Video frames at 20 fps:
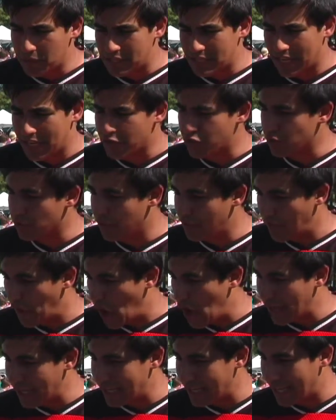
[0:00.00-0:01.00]
potential that
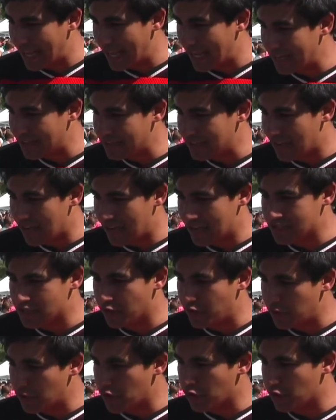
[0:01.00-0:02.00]
hockey had uh, as a
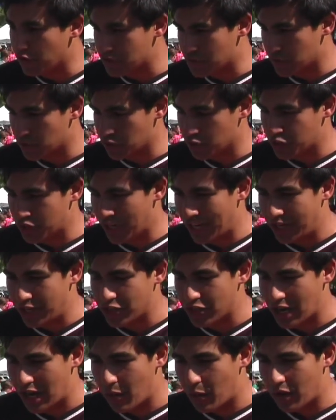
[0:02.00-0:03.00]
vehicle for social
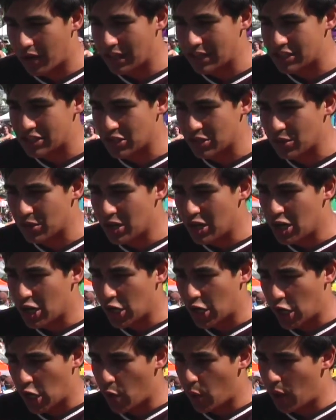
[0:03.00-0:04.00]
change. I wanted to
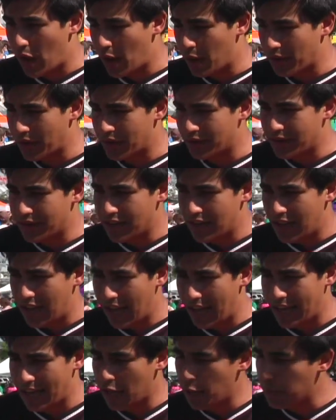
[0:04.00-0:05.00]
go out and
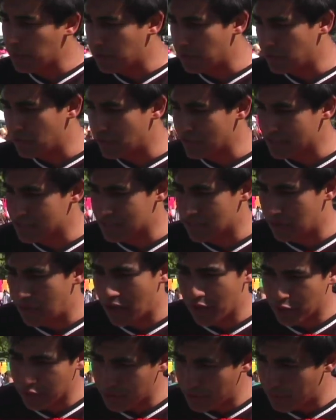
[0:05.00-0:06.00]
and help communities
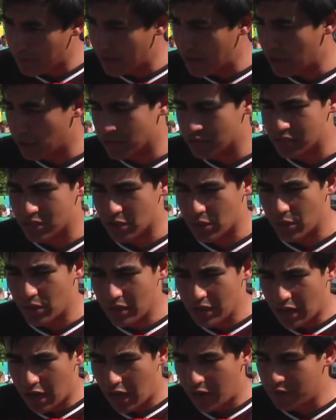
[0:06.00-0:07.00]
other than my own. So
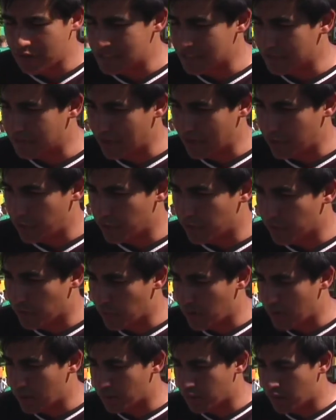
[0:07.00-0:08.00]
obviously Vancouver,
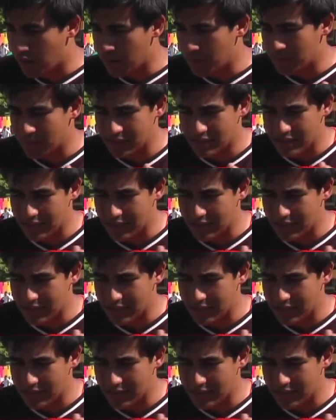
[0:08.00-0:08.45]
where I'm from, but